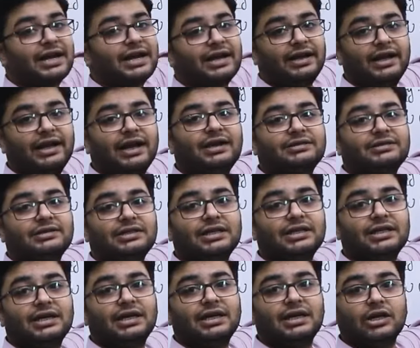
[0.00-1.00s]
second ARC.
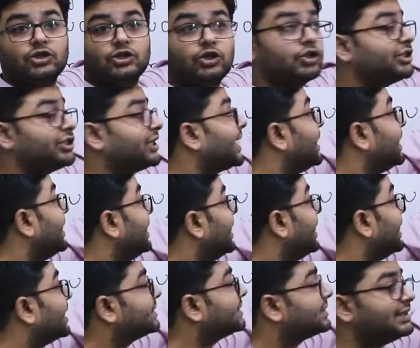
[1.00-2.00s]
So second
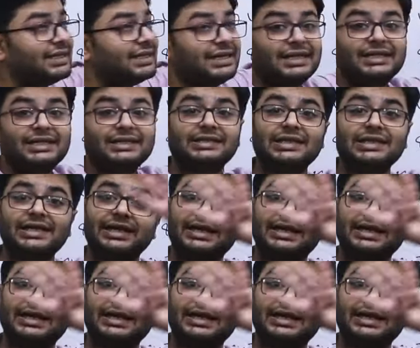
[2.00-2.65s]
ARC is